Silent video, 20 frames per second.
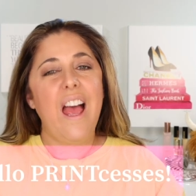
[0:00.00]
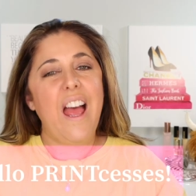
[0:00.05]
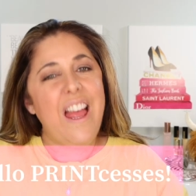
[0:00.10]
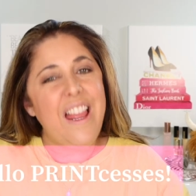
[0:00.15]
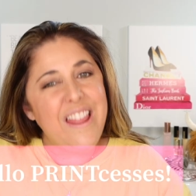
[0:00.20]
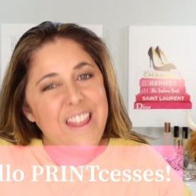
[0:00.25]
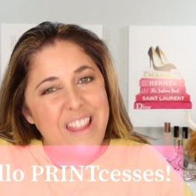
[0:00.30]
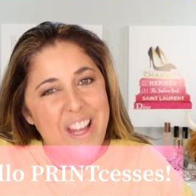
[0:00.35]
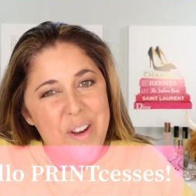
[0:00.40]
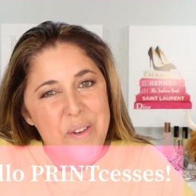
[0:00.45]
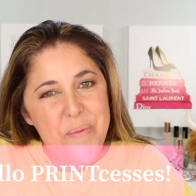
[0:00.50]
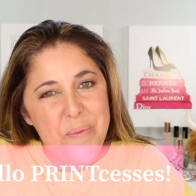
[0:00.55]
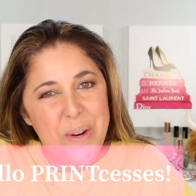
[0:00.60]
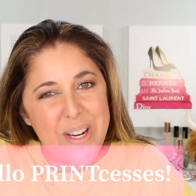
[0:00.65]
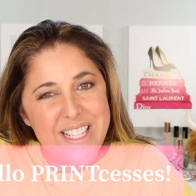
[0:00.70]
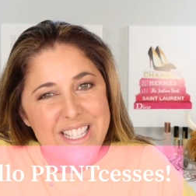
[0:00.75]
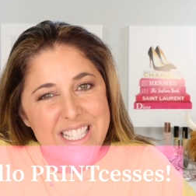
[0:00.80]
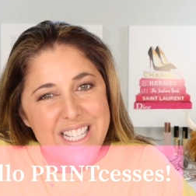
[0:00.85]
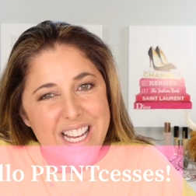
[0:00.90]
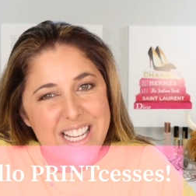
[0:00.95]
Hello,
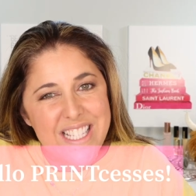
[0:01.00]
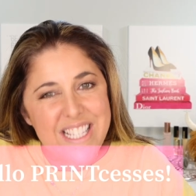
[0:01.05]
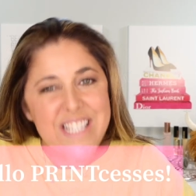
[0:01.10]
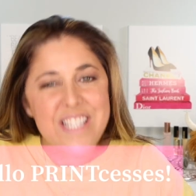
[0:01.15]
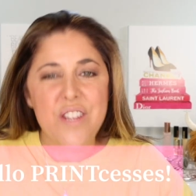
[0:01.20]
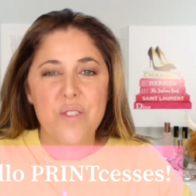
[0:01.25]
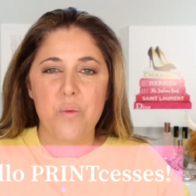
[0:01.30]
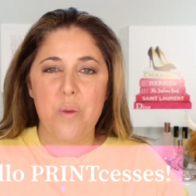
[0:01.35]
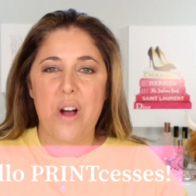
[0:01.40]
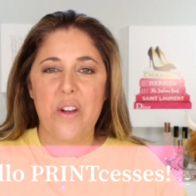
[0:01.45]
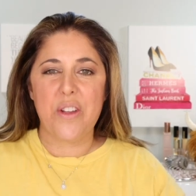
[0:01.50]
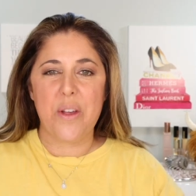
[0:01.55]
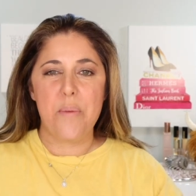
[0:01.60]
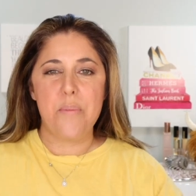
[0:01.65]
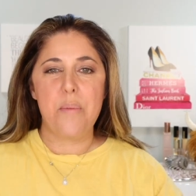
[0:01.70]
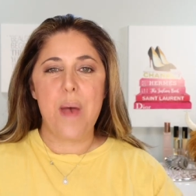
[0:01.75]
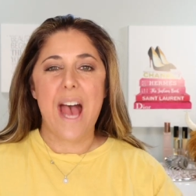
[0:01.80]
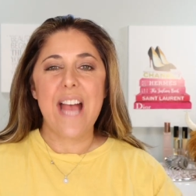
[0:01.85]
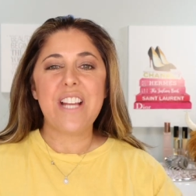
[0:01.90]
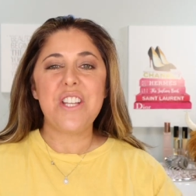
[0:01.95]
printcesses, and
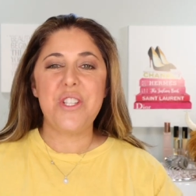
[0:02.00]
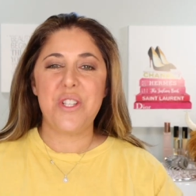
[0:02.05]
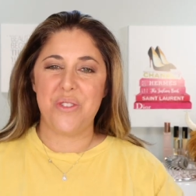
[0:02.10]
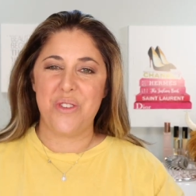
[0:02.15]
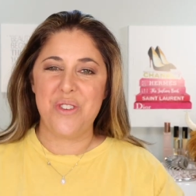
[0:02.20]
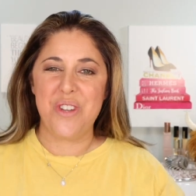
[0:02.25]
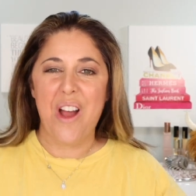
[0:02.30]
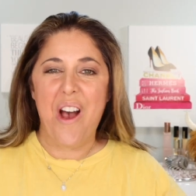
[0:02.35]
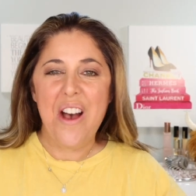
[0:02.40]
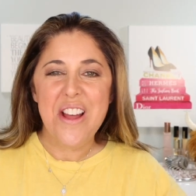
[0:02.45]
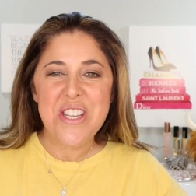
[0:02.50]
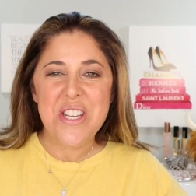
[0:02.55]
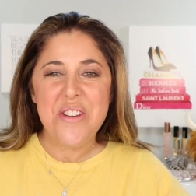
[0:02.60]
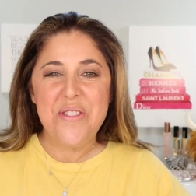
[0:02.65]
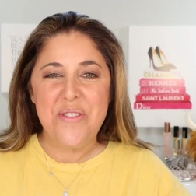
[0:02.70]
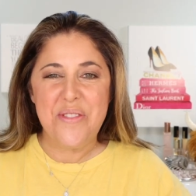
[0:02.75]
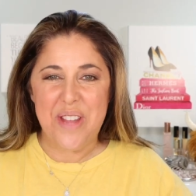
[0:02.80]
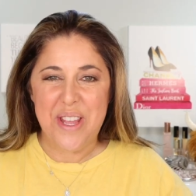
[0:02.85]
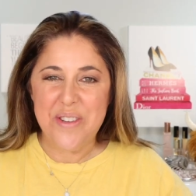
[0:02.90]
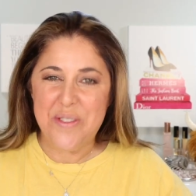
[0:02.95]
welcome back to Not
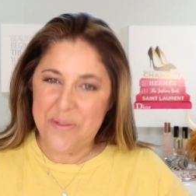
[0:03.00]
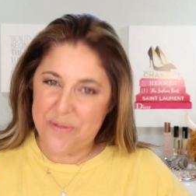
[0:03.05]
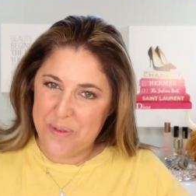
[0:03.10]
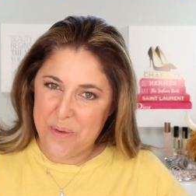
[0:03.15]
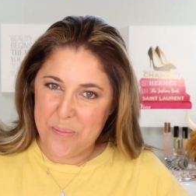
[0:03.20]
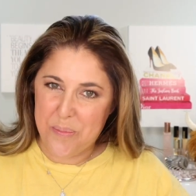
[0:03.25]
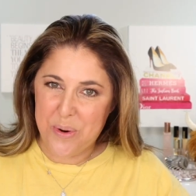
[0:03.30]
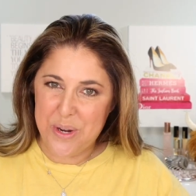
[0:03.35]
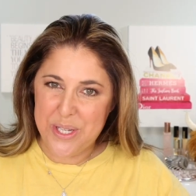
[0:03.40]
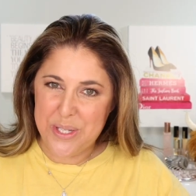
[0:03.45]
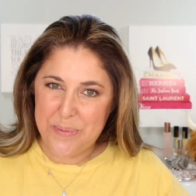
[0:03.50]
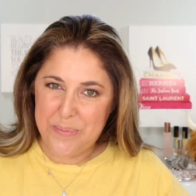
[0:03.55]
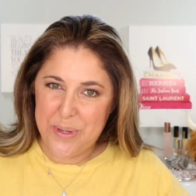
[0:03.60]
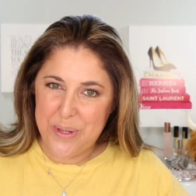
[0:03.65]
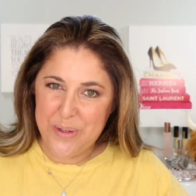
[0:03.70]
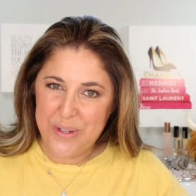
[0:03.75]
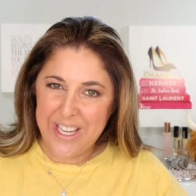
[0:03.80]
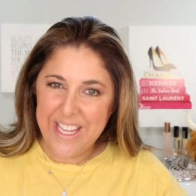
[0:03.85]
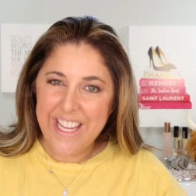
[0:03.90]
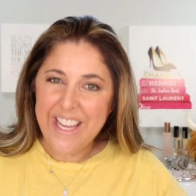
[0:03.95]
Fit for Print
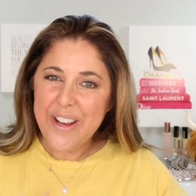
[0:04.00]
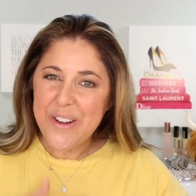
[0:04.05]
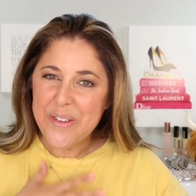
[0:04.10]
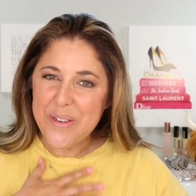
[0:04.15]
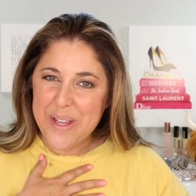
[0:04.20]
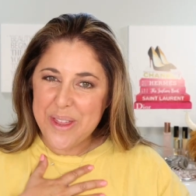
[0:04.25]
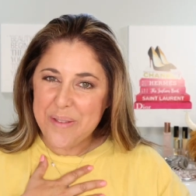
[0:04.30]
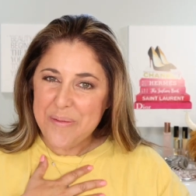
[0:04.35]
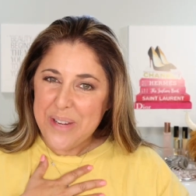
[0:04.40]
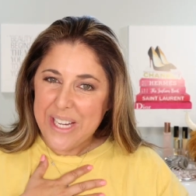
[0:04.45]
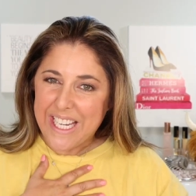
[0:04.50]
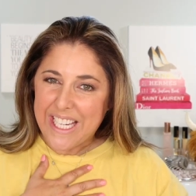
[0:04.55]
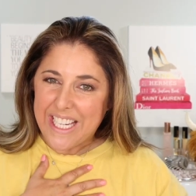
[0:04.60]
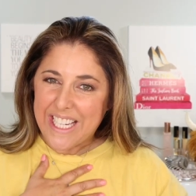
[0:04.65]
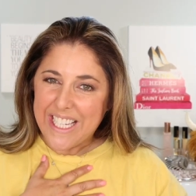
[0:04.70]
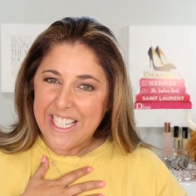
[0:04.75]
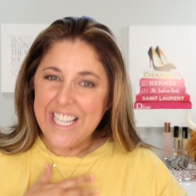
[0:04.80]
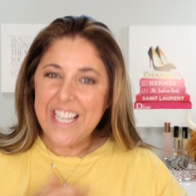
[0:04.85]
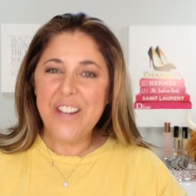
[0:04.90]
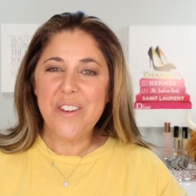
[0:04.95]
Beauty with me,
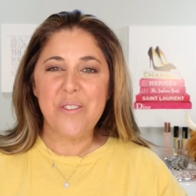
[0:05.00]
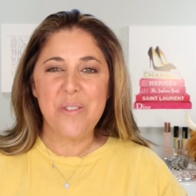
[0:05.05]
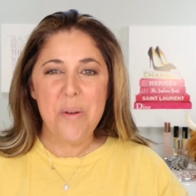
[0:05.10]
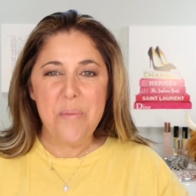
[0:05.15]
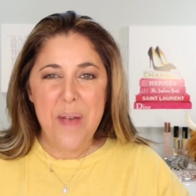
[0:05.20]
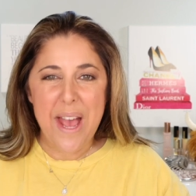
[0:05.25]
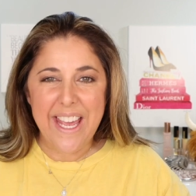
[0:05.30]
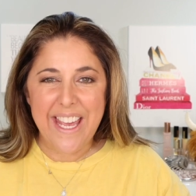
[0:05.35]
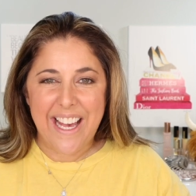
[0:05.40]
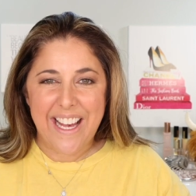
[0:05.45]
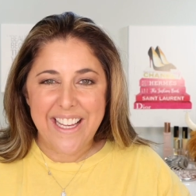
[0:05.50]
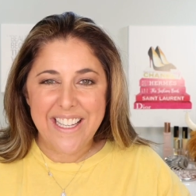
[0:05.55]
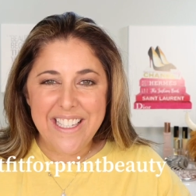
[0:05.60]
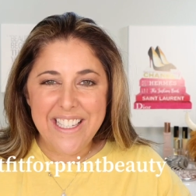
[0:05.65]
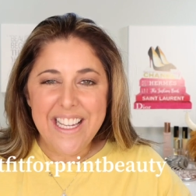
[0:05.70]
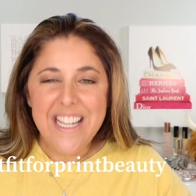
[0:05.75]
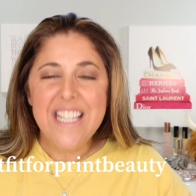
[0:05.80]
Rebecca.